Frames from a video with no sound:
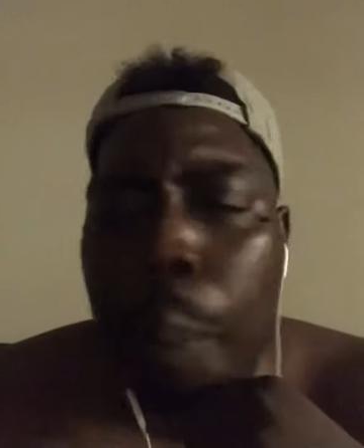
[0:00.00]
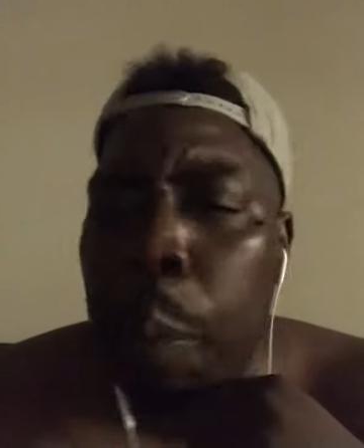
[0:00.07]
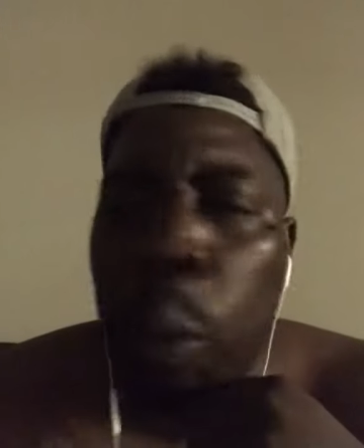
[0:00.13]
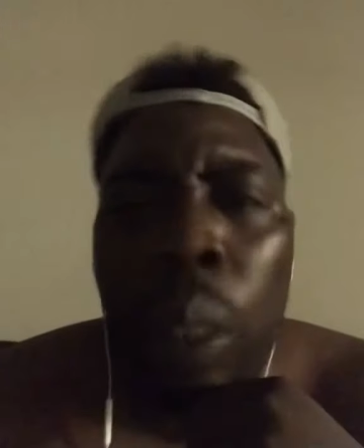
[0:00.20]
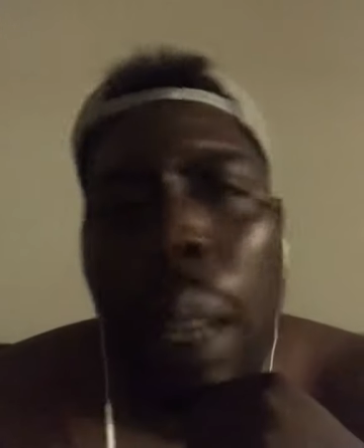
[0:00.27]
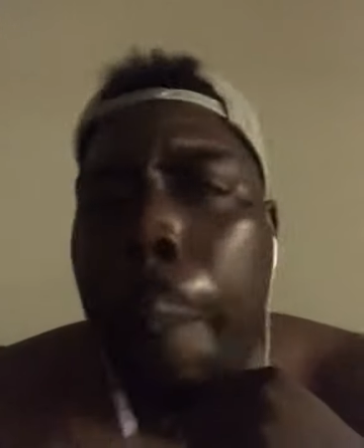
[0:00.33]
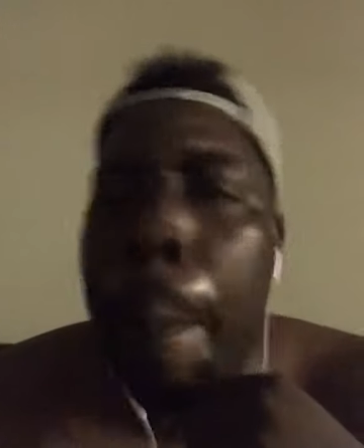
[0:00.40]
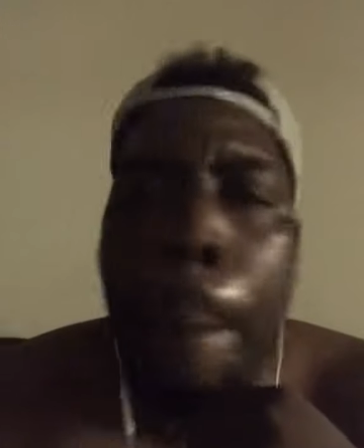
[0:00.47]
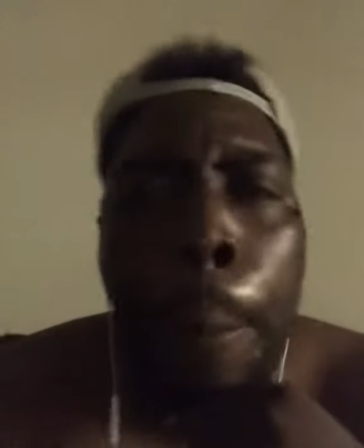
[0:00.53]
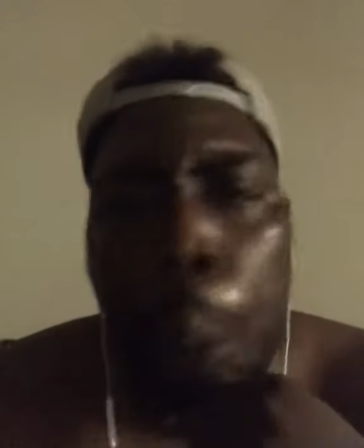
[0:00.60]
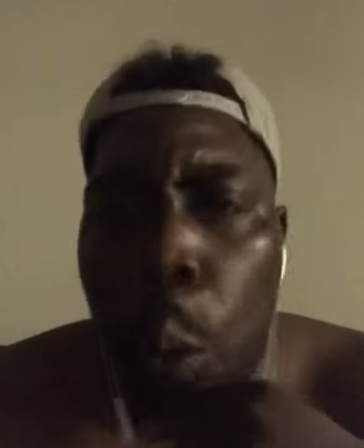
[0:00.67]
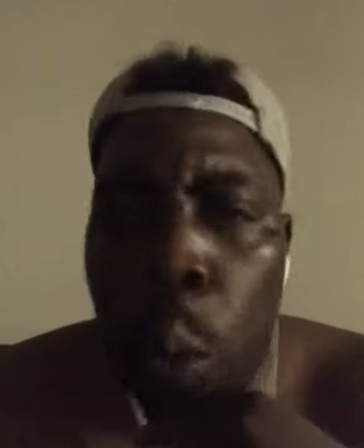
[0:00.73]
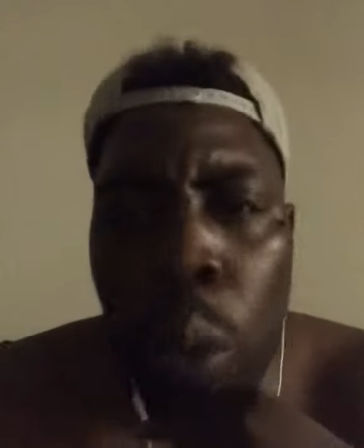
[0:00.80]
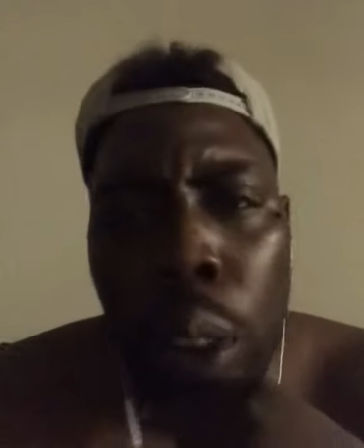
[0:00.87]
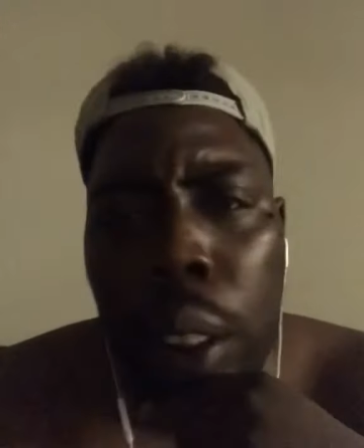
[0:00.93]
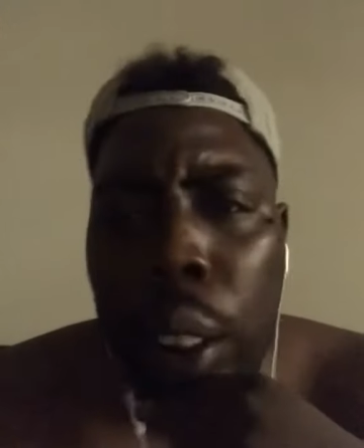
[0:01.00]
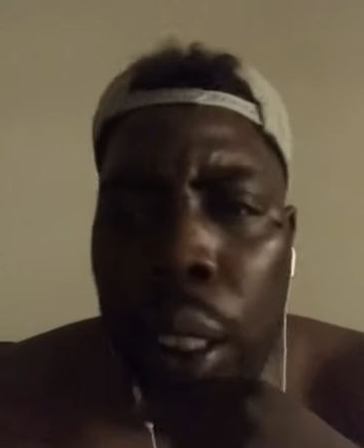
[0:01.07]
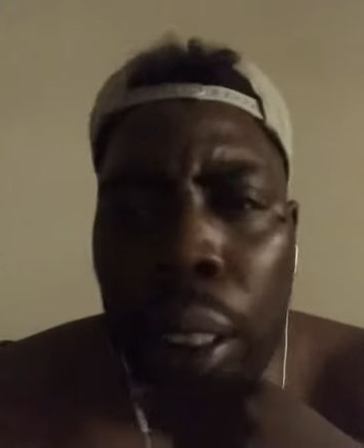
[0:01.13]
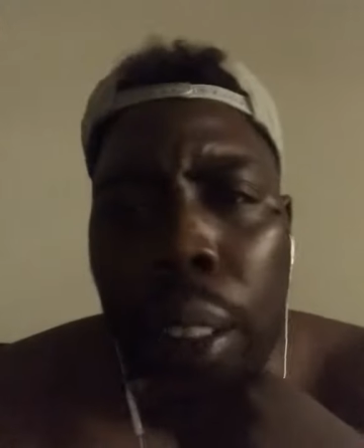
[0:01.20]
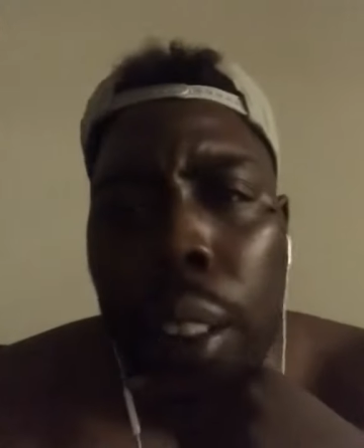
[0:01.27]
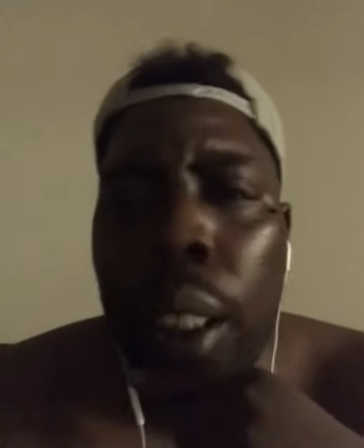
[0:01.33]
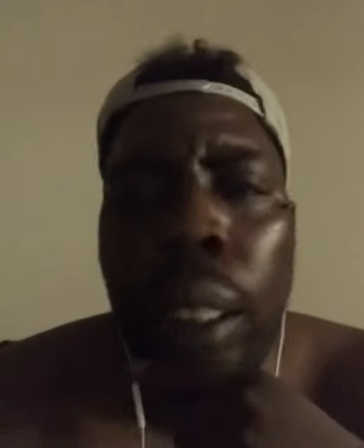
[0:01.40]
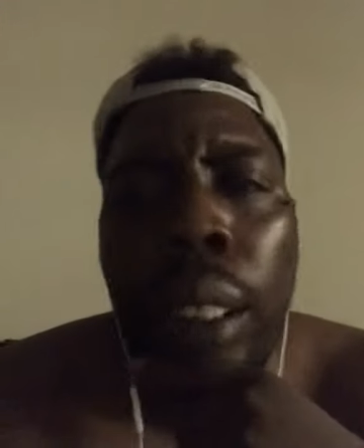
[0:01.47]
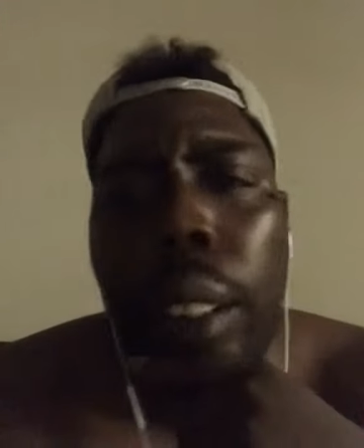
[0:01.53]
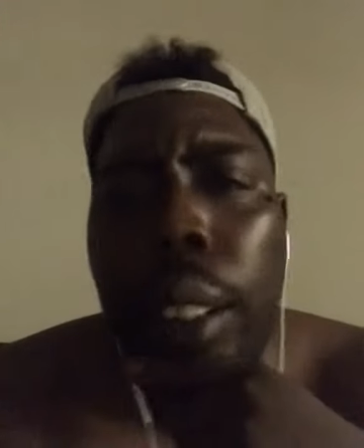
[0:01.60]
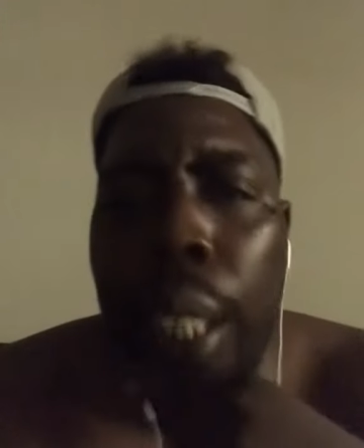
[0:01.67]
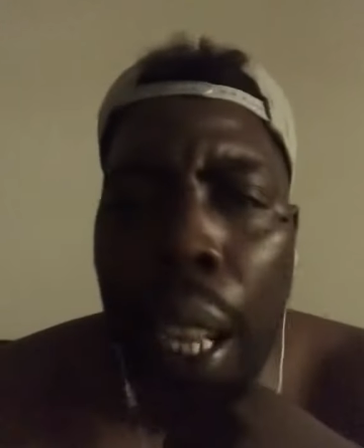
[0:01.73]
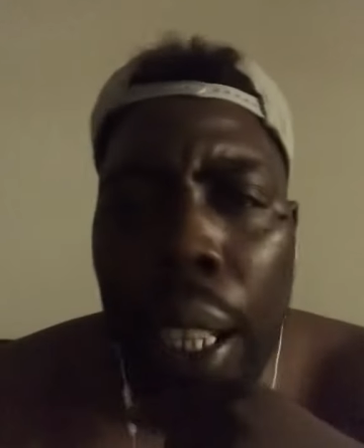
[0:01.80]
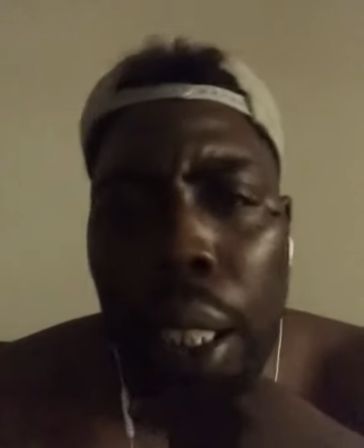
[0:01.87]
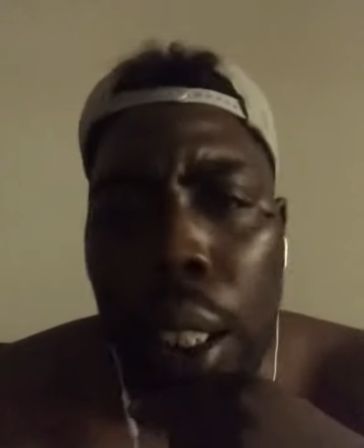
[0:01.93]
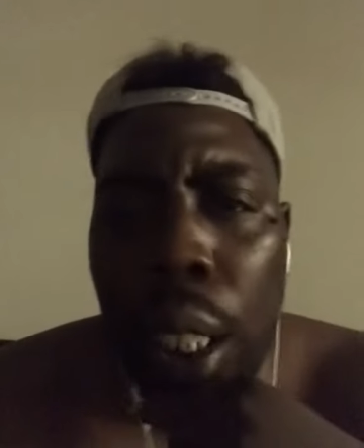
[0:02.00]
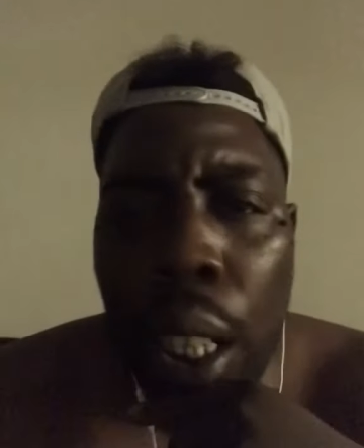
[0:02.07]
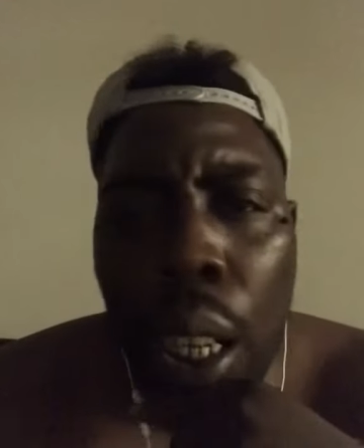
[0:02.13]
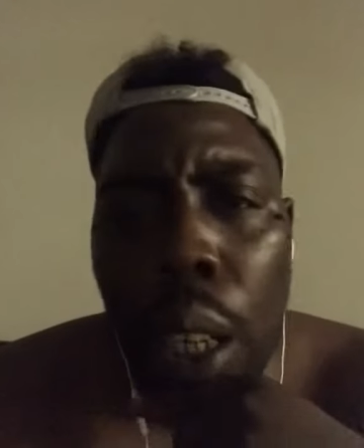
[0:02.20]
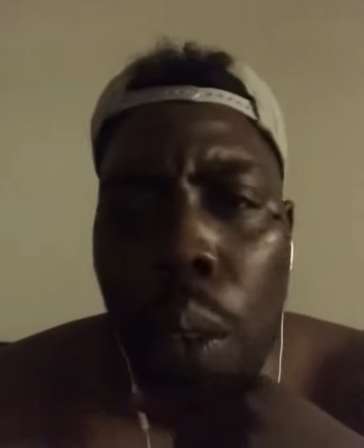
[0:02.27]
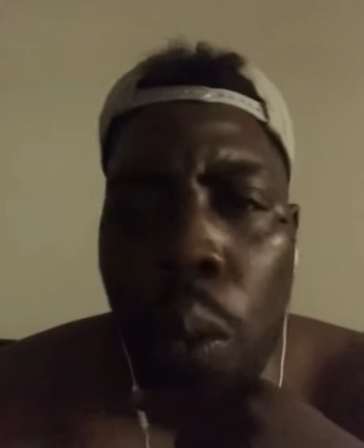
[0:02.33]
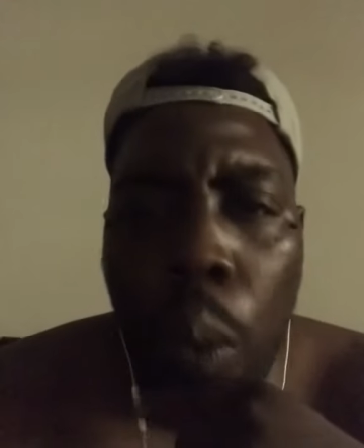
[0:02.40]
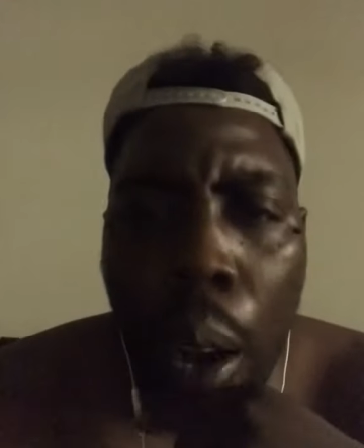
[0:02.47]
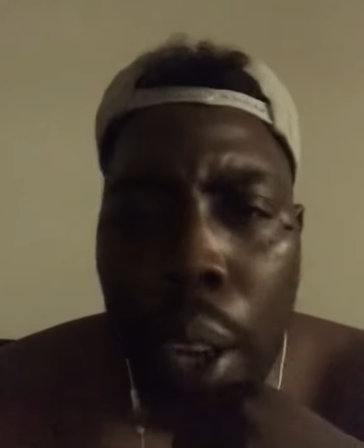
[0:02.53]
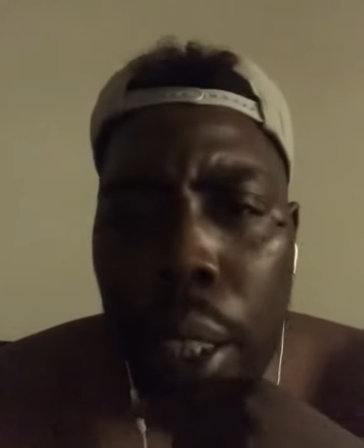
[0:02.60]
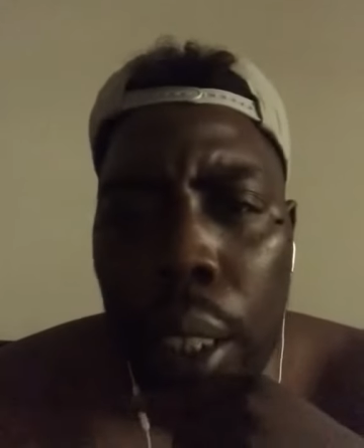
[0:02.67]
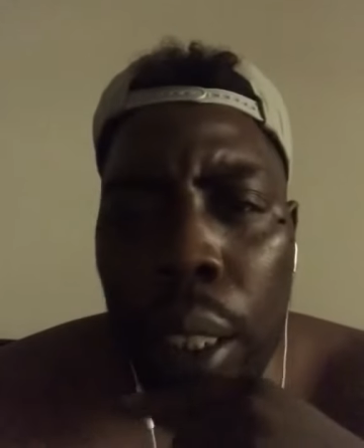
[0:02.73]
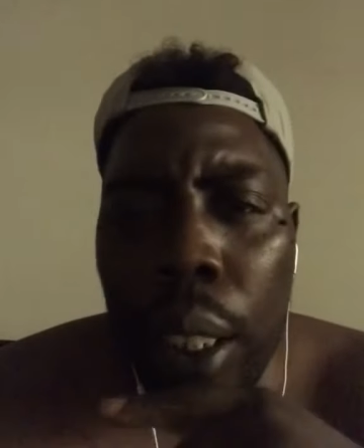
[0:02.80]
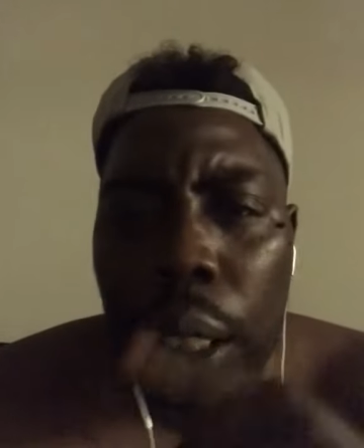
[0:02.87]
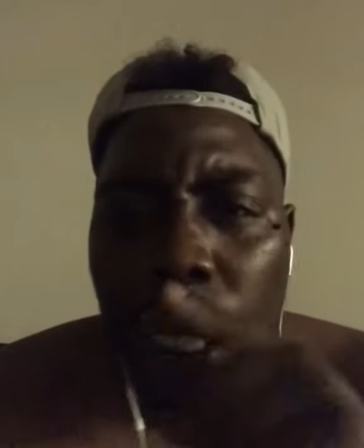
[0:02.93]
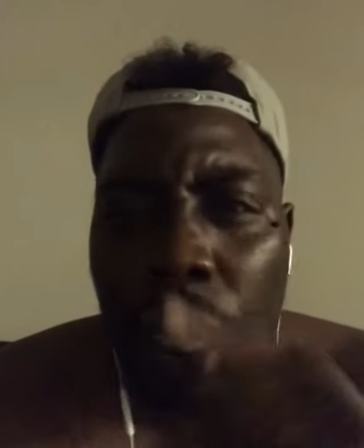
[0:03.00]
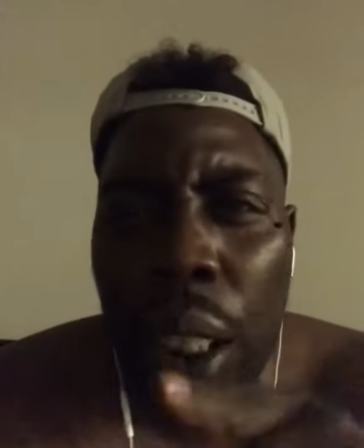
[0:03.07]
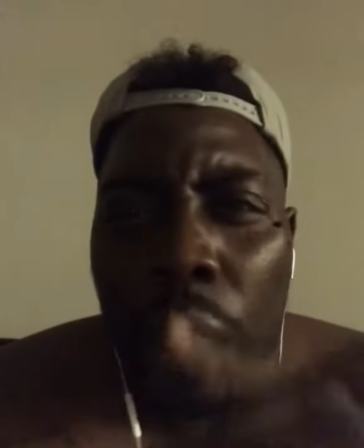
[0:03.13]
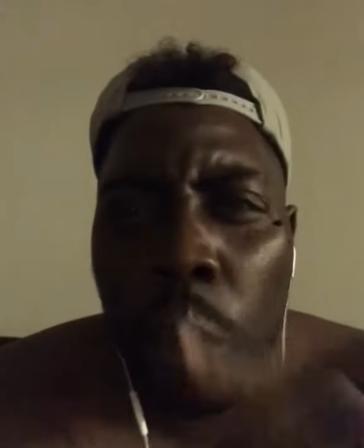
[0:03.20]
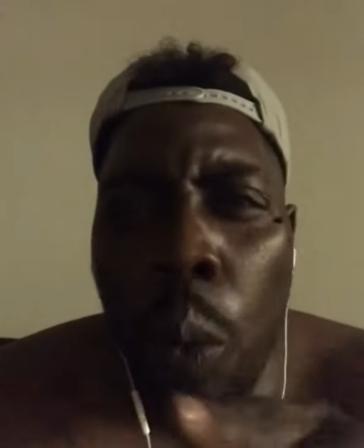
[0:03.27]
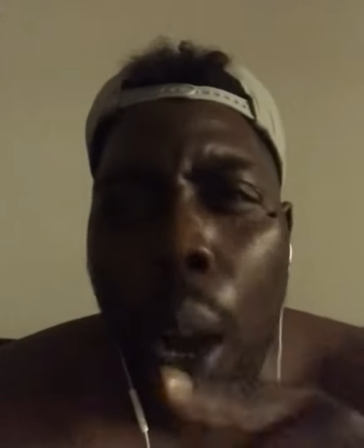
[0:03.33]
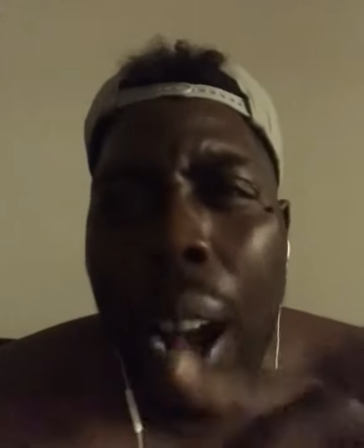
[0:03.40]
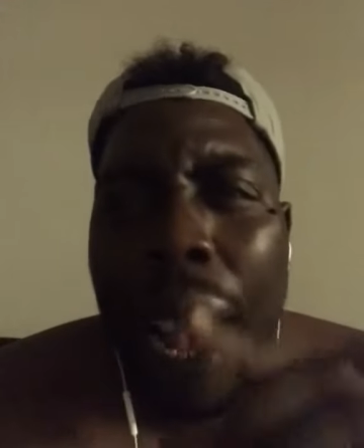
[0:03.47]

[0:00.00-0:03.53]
on that bullshit today, right? See, this is why I